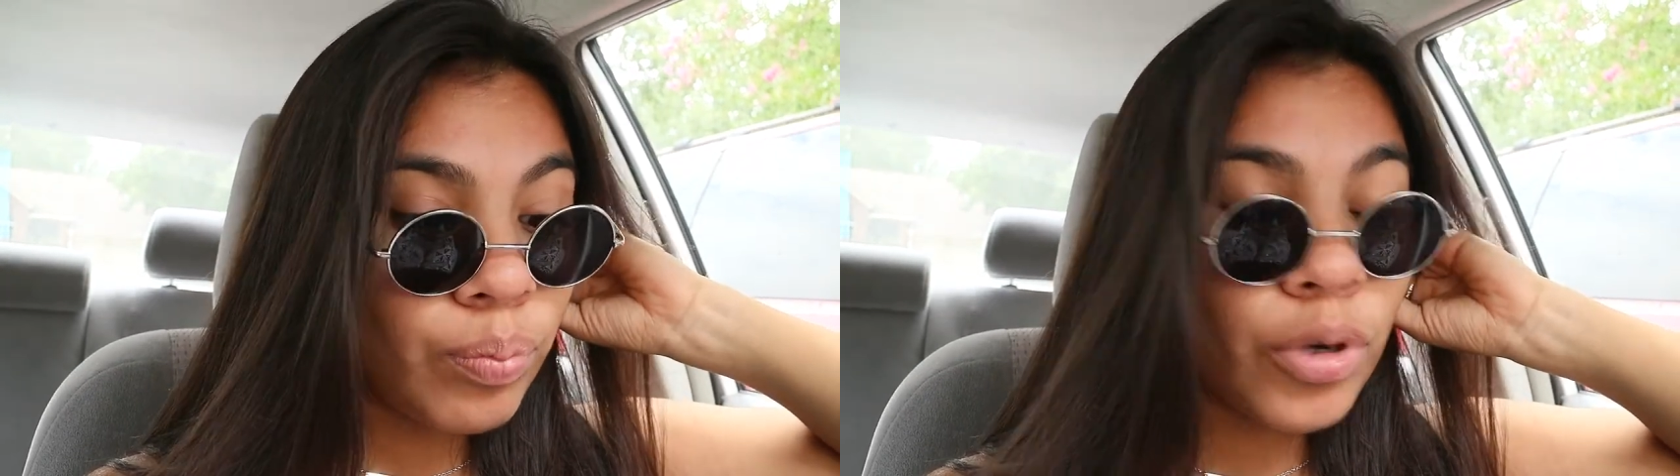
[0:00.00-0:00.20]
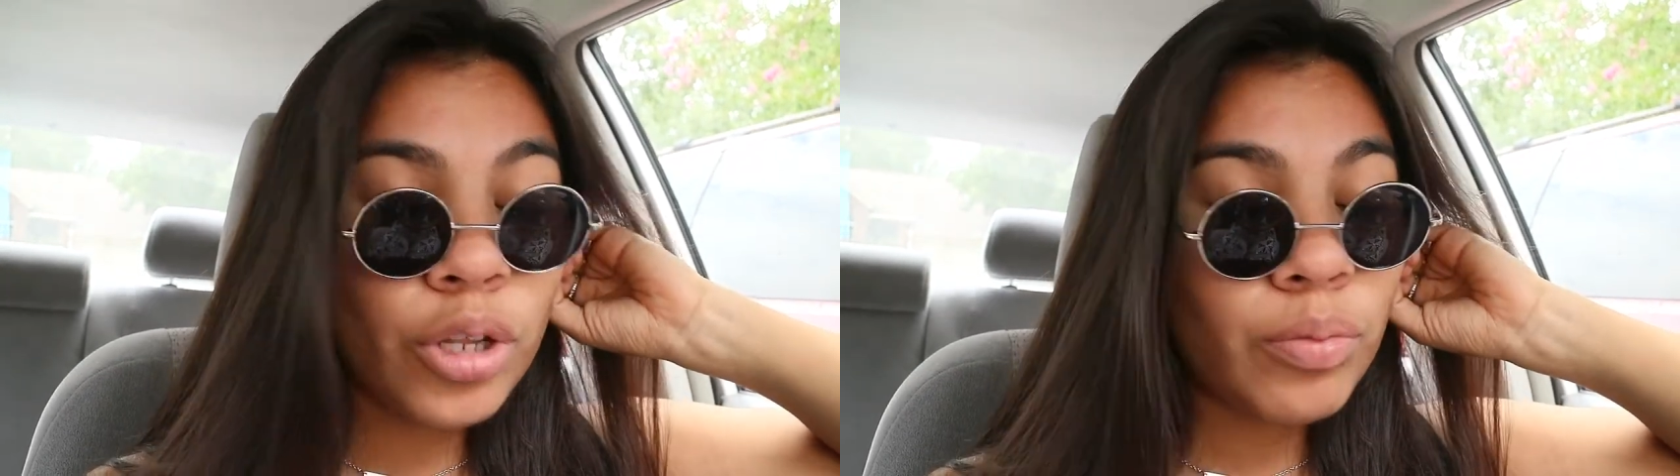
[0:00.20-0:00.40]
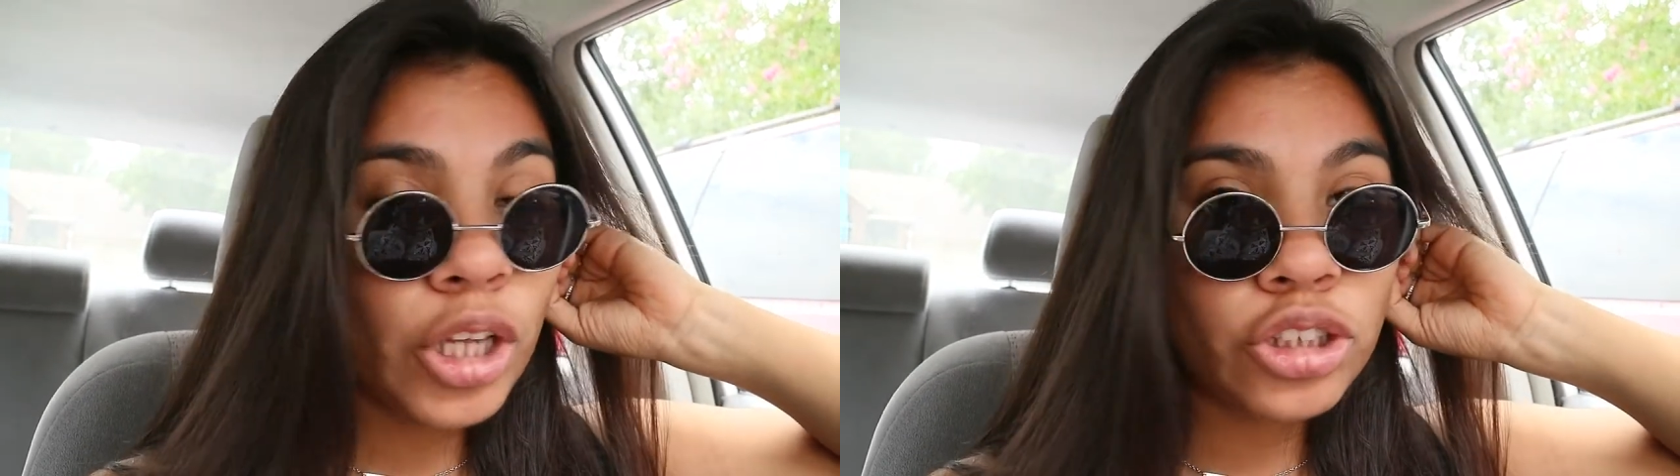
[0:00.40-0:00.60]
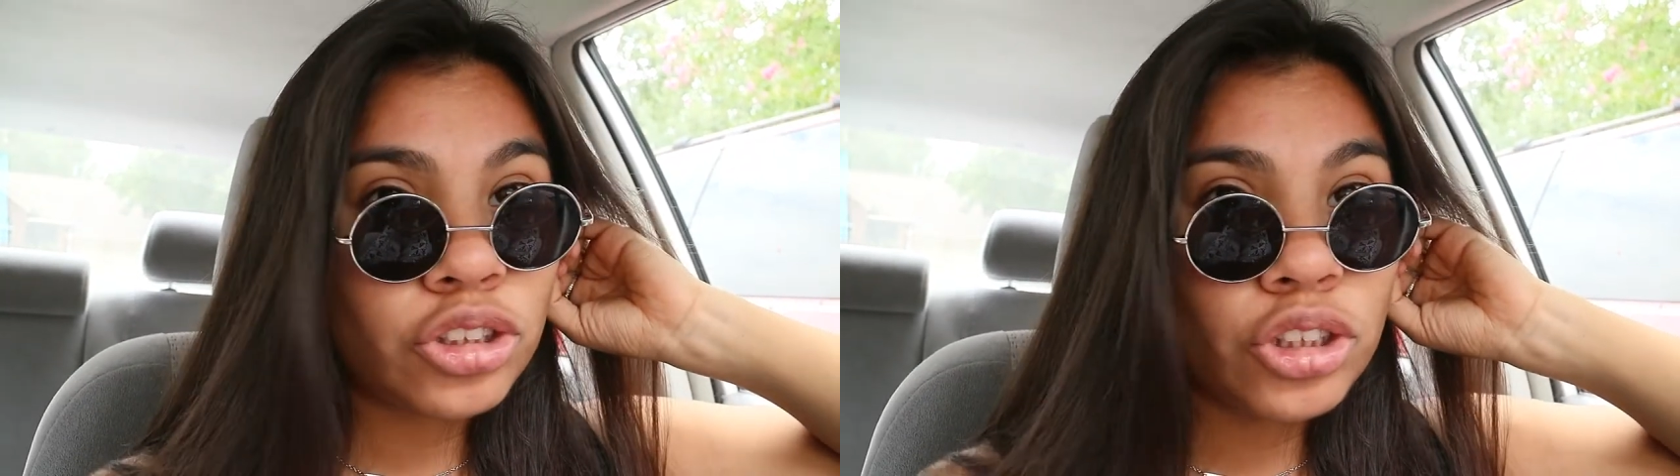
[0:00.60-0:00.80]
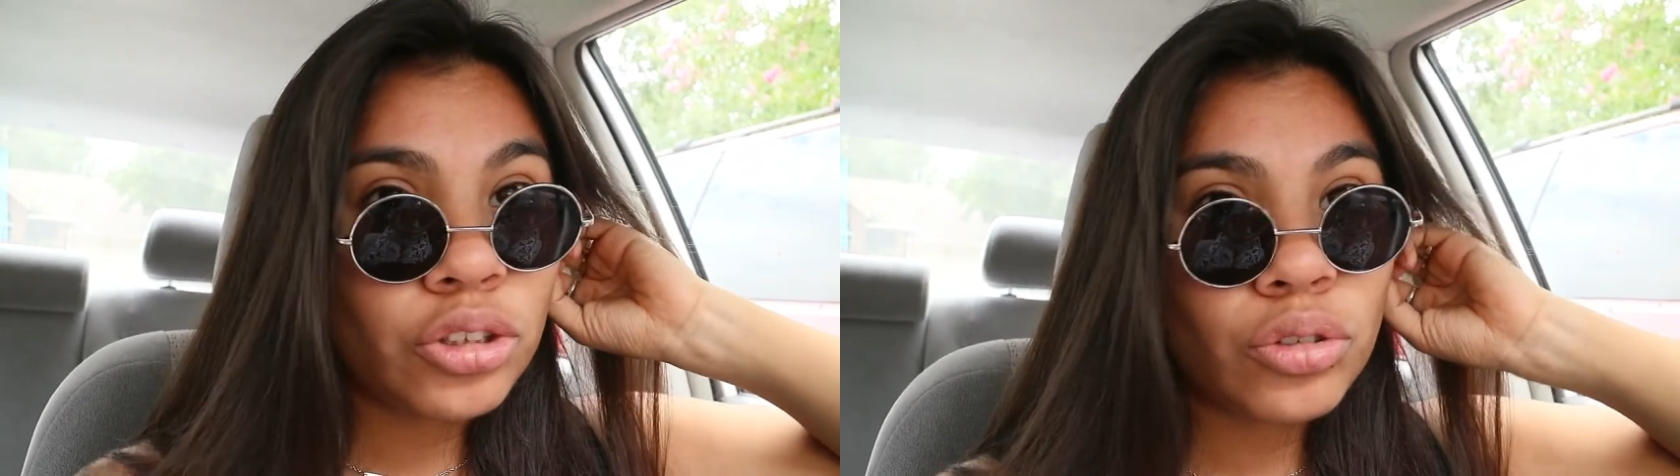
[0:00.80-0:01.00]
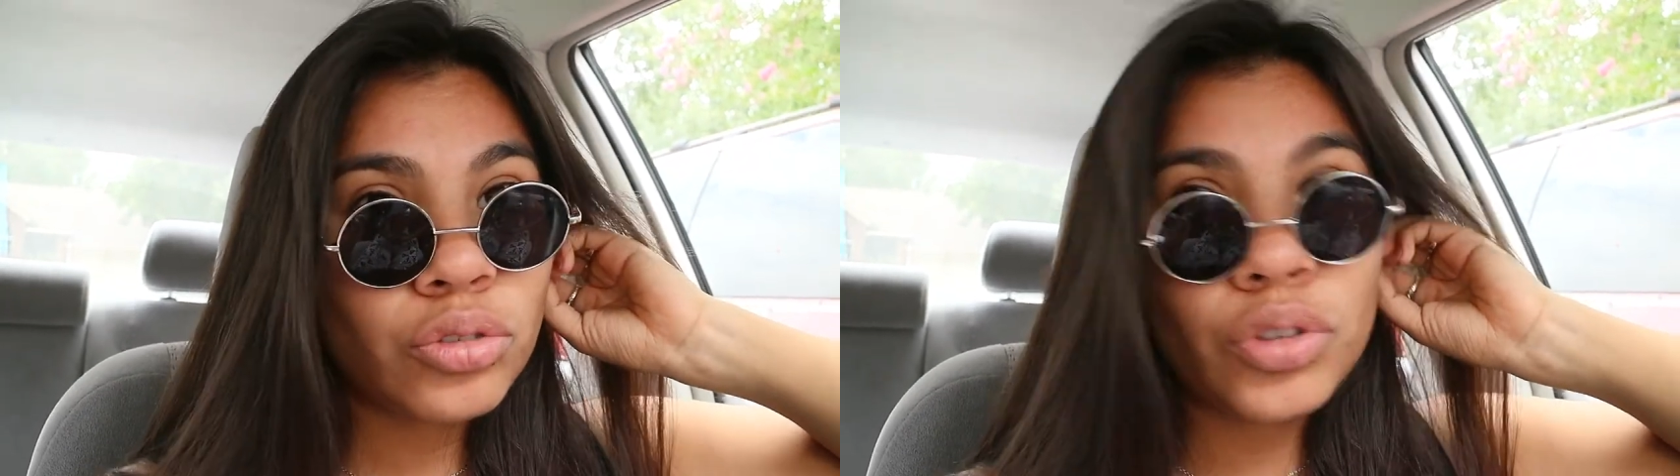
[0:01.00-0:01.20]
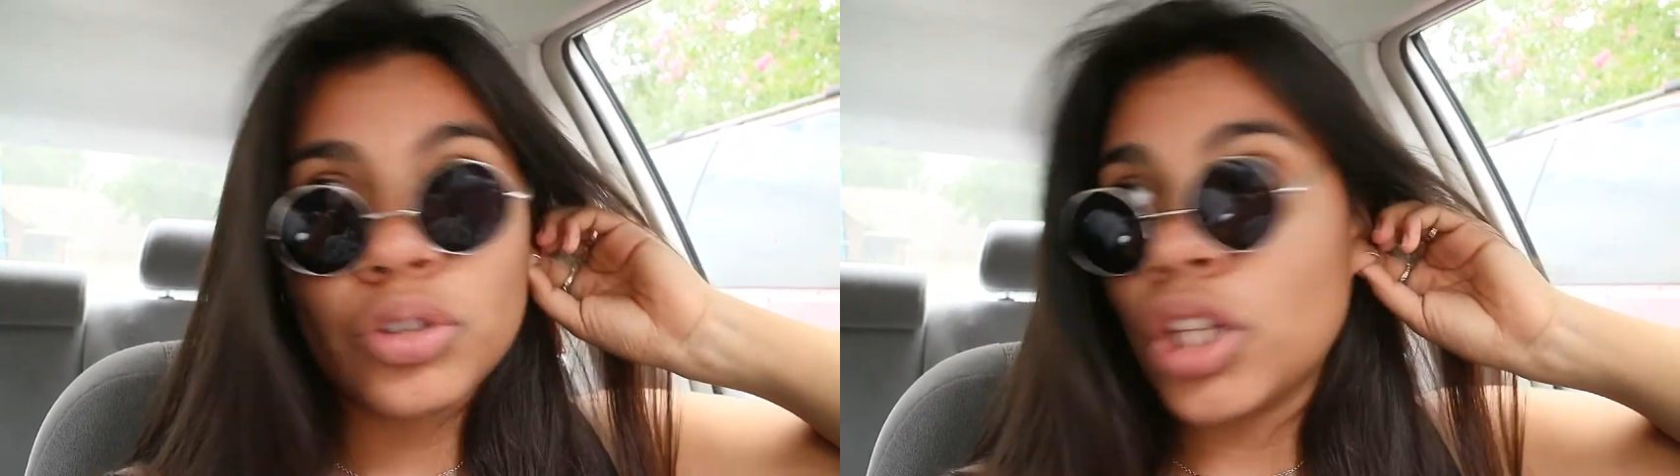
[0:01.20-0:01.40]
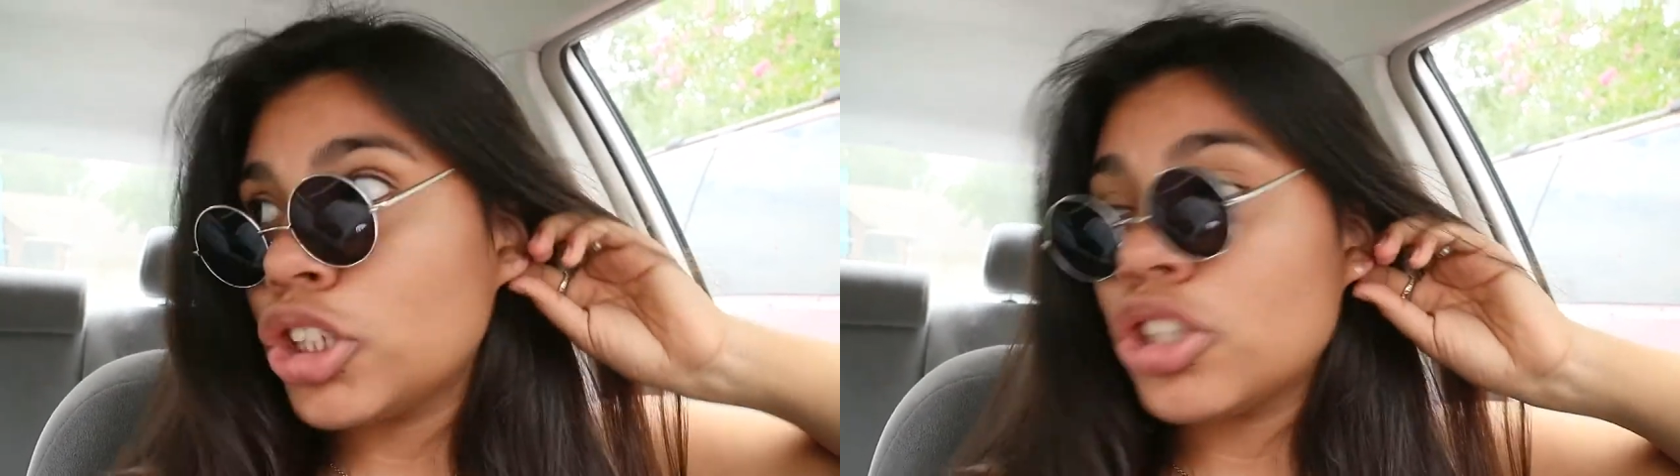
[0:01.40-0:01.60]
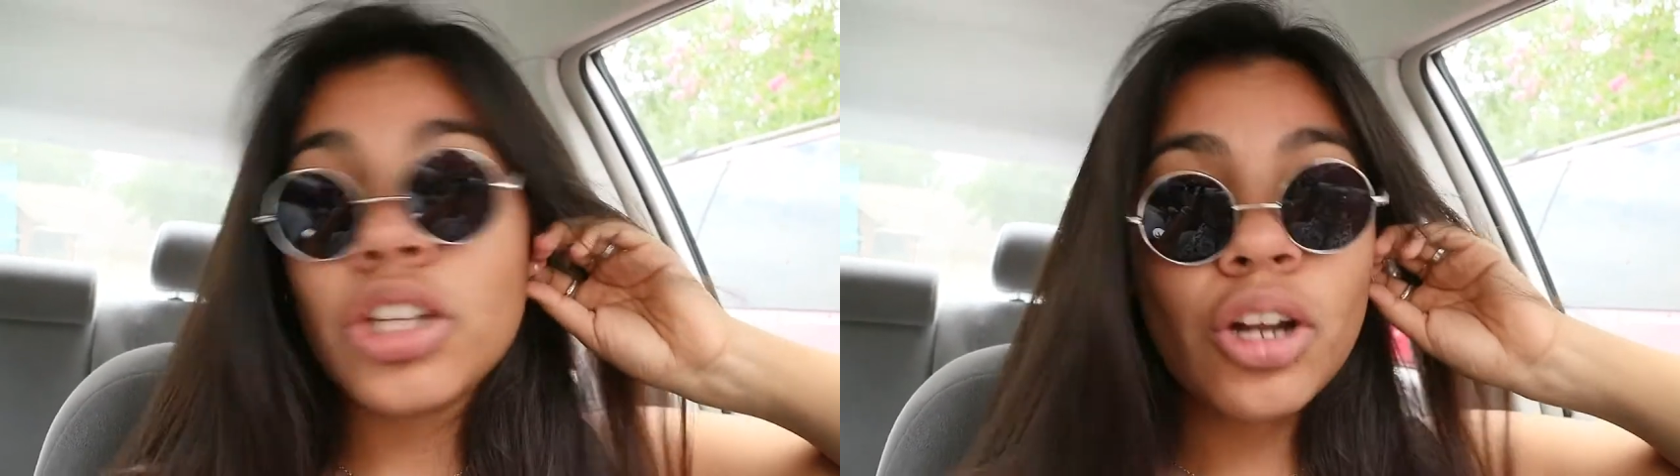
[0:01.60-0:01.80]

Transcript: pretty I just need those few things and